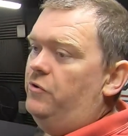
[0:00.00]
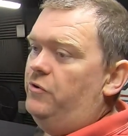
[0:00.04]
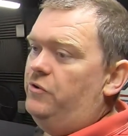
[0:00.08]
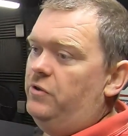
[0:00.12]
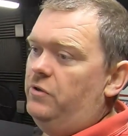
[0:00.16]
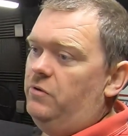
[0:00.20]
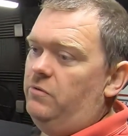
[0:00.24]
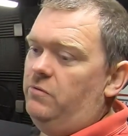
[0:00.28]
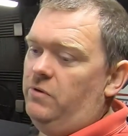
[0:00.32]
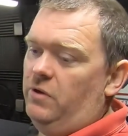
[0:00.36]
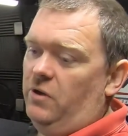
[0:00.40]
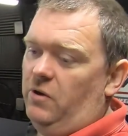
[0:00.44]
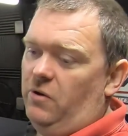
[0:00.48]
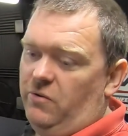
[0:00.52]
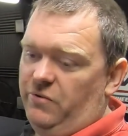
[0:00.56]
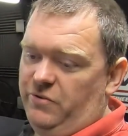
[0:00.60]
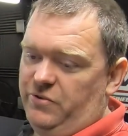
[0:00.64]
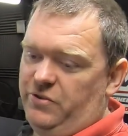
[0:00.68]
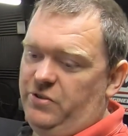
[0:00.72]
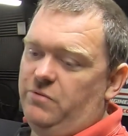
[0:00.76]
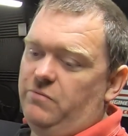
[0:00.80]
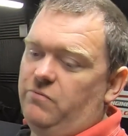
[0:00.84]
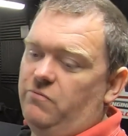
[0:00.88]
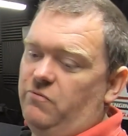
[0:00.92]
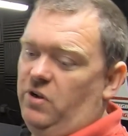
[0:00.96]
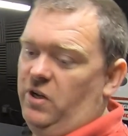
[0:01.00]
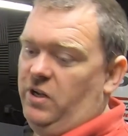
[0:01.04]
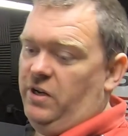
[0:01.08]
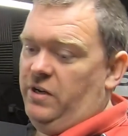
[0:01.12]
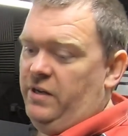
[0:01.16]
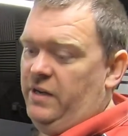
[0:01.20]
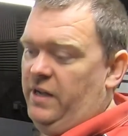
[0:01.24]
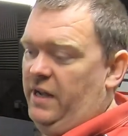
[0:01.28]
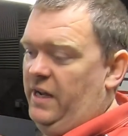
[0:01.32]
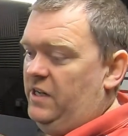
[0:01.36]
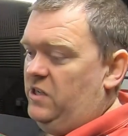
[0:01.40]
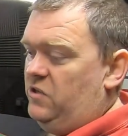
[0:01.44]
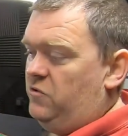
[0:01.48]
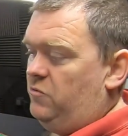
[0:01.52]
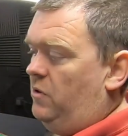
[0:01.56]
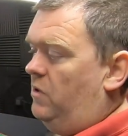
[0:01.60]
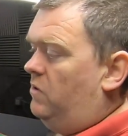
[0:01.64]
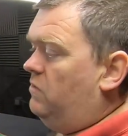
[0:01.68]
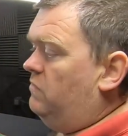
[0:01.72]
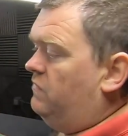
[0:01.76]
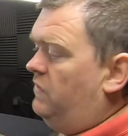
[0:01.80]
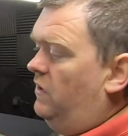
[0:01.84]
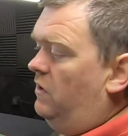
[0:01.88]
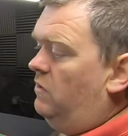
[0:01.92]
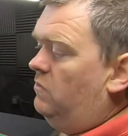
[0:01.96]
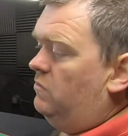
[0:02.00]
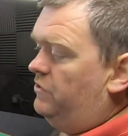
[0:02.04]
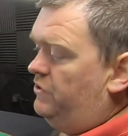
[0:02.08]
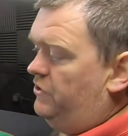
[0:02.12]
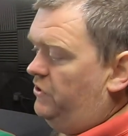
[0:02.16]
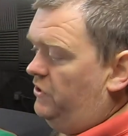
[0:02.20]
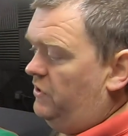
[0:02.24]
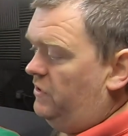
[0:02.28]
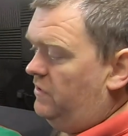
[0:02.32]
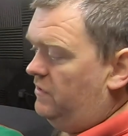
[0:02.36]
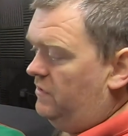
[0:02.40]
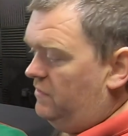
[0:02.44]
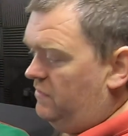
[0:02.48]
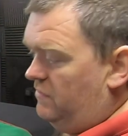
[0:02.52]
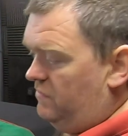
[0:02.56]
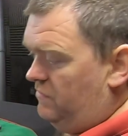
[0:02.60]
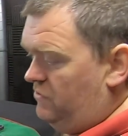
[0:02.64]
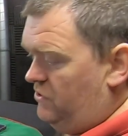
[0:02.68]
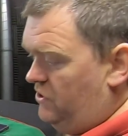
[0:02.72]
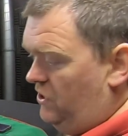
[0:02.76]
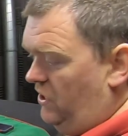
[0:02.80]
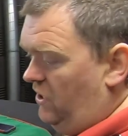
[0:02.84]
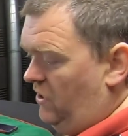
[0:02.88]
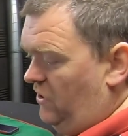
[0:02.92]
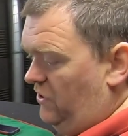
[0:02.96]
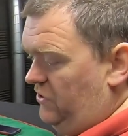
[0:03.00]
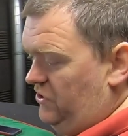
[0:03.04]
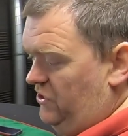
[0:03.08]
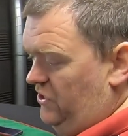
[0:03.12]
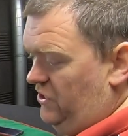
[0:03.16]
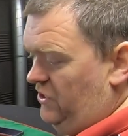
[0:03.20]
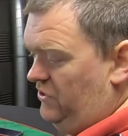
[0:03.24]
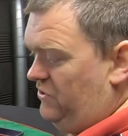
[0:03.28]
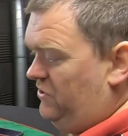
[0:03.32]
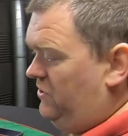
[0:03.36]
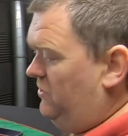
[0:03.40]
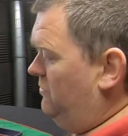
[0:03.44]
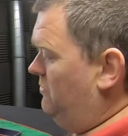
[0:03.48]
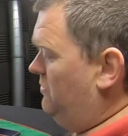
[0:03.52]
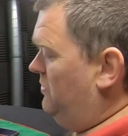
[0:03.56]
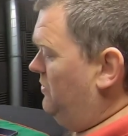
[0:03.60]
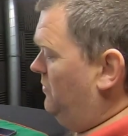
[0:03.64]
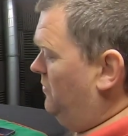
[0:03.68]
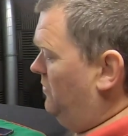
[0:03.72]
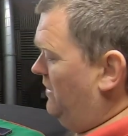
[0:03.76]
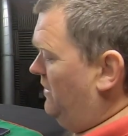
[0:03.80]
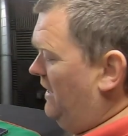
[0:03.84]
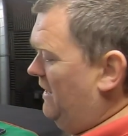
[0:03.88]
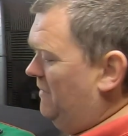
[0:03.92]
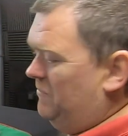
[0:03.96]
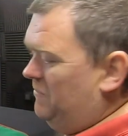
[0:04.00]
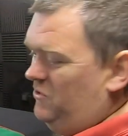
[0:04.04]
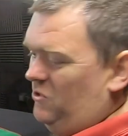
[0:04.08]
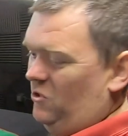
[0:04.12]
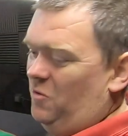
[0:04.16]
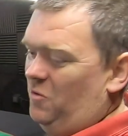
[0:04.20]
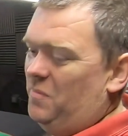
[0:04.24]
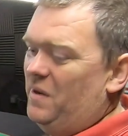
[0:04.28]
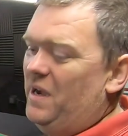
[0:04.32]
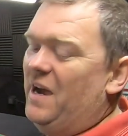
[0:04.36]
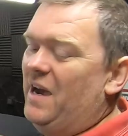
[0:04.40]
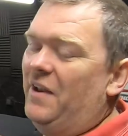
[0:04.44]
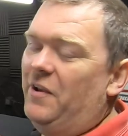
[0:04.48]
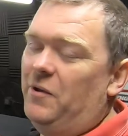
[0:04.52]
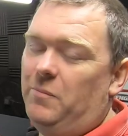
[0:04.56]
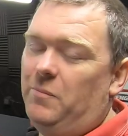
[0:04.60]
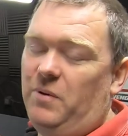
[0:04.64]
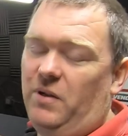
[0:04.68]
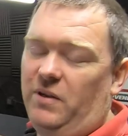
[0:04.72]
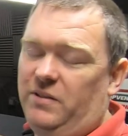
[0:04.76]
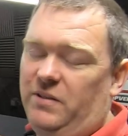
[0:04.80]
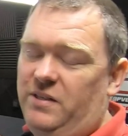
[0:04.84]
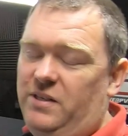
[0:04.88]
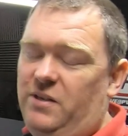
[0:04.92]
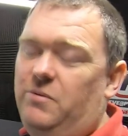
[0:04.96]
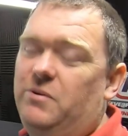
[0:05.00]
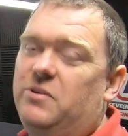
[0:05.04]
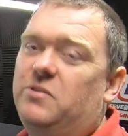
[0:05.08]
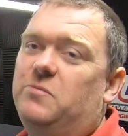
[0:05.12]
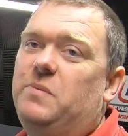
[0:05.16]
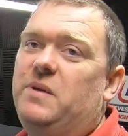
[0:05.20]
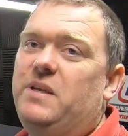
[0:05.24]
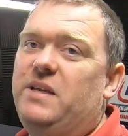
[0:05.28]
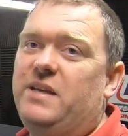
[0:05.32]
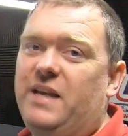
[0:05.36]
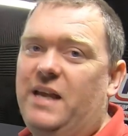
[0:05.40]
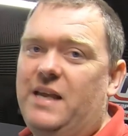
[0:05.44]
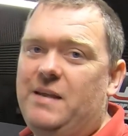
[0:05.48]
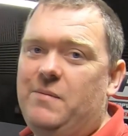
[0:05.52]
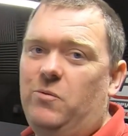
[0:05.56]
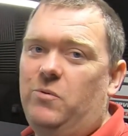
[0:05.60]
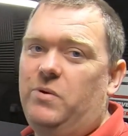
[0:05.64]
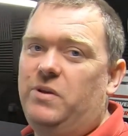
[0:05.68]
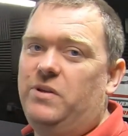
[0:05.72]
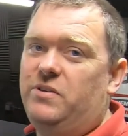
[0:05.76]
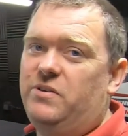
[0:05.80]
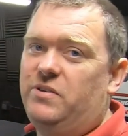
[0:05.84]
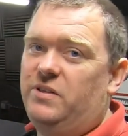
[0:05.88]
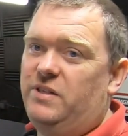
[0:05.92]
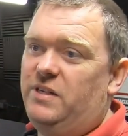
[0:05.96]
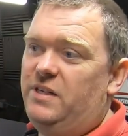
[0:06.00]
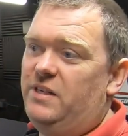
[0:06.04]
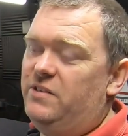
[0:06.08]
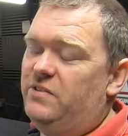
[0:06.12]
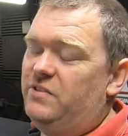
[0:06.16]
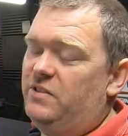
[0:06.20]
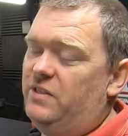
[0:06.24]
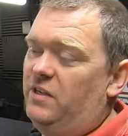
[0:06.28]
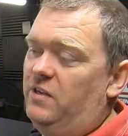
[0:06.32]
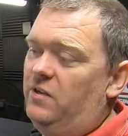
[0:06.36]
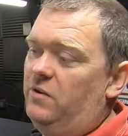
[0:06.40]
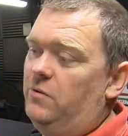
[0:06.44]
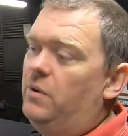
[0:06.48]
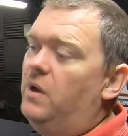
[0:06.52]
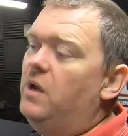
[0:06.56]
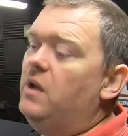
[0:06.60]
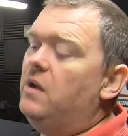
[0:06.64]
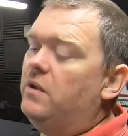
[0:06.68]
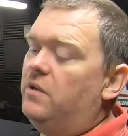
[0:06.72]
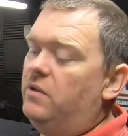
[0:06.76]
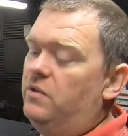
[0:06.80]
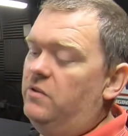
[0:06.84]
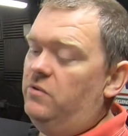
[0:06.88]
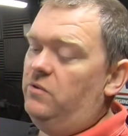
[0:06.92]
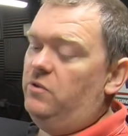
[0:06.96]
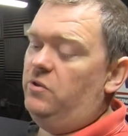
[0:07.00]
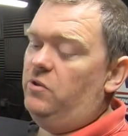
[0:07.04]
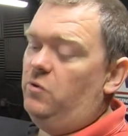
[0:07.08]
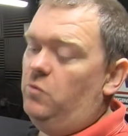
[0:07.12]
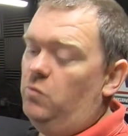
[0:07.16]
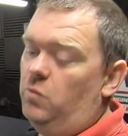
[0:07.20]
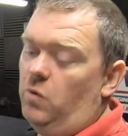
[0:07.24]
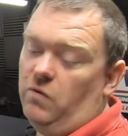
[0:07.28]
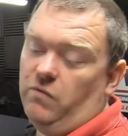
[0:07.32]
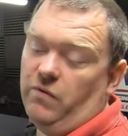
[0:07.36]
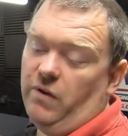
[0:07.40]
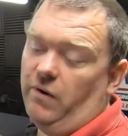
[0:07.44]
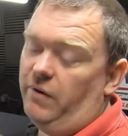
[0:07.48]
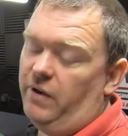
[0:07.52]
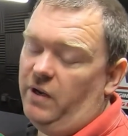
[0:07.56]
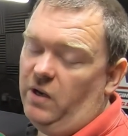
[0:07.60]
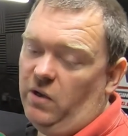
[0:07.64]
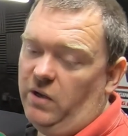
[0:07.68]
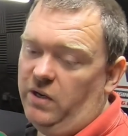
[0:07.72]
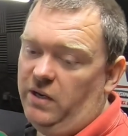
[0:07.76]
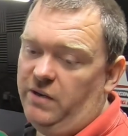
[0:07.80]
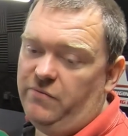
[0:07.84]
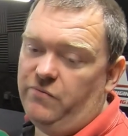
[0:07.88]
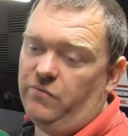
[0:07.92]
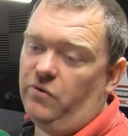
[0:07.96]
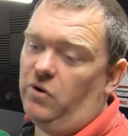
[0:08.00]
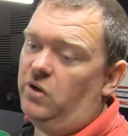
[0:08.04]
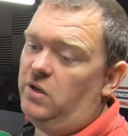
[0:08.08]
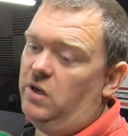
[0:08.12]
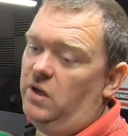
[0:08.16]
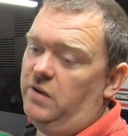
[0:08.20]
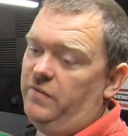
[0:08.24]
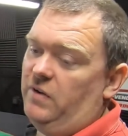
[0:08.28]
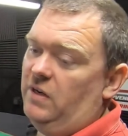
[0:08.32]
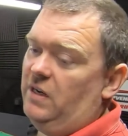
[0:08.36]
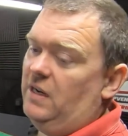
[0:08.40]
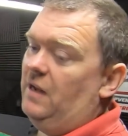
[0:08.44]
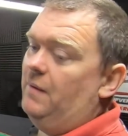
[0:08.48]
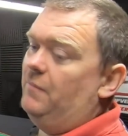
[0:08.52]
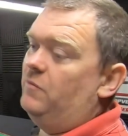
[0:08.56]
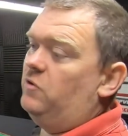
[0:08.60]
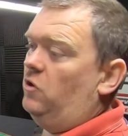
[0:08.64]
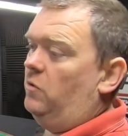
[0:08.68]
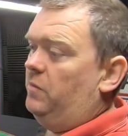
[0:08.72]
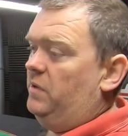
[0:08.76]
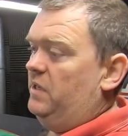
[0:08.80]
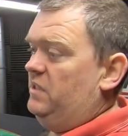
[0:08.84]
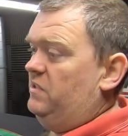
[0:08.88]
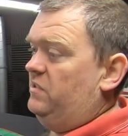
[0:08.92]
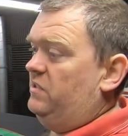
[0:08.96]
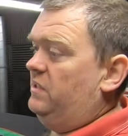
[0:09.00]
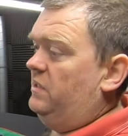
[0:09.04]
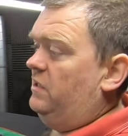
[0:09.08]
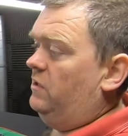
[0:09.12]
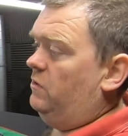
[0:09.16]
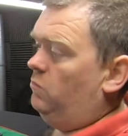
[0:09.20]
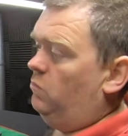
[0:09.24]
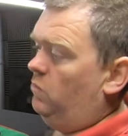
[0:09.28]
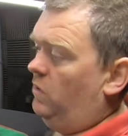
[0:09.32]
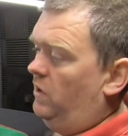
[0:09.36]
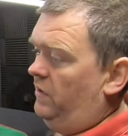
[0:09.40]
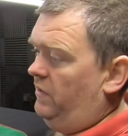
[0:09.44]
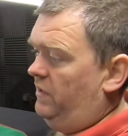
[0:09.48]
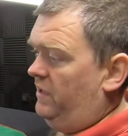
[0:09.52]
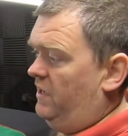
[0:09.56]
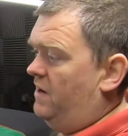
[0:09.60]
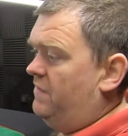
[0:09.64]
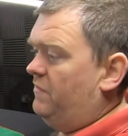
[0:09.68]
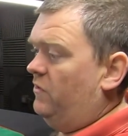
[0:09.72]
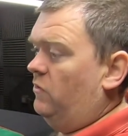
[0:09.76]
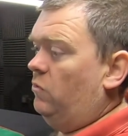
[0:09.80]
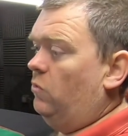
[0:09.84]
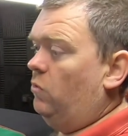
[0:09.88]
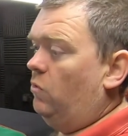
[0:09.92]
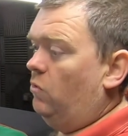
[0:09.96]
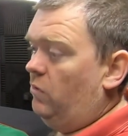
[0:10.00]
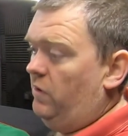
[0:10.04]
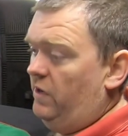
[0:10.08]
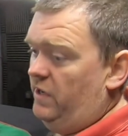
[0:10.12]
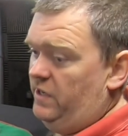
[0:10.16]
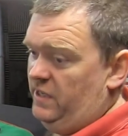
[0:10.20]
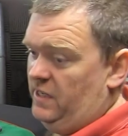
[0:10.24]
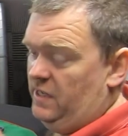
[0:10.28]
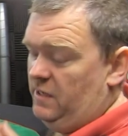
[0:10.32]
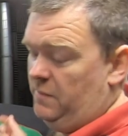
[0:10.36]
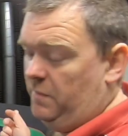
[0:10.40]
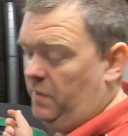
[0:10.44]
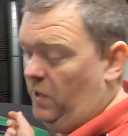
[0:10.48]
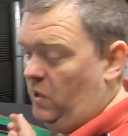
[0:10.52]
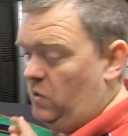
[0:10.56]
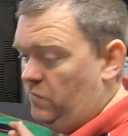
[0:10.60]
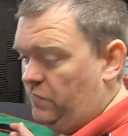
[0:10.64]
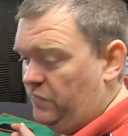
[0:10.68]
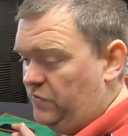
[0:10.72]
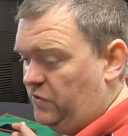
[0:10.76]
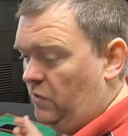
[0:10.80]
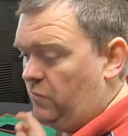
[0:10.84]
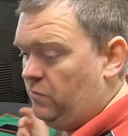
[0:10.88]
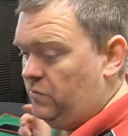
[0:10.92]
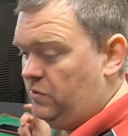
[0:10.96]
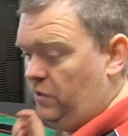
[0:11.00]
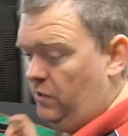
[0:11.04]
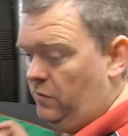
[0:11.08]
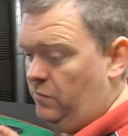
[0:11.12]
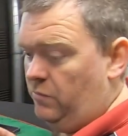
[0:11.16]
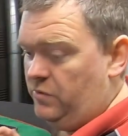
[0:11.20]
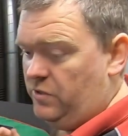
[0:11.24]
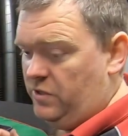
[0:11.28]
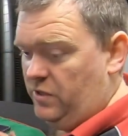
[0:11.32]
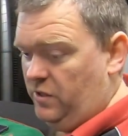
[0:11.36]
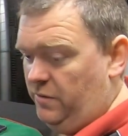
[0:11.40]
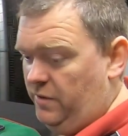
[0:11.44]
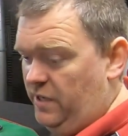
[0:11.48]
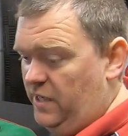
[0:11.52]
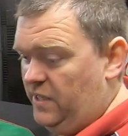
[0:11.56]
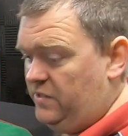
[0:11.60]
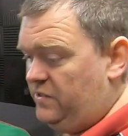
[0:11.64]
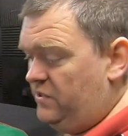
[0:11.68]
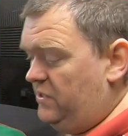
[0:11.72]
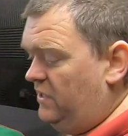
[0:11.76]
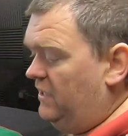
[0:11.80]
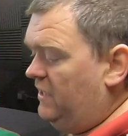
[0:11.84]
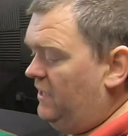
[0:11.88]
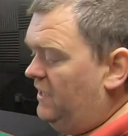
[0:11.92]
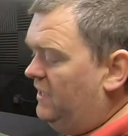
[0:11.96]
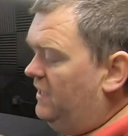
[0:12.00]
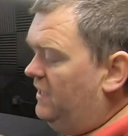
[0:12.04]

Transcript: Do not run a 12 volt charger to your laptop and plug the USB cable into the ECU. You will very likely fry either laptop, ECU, one or the other, or indeed both. So don't do it.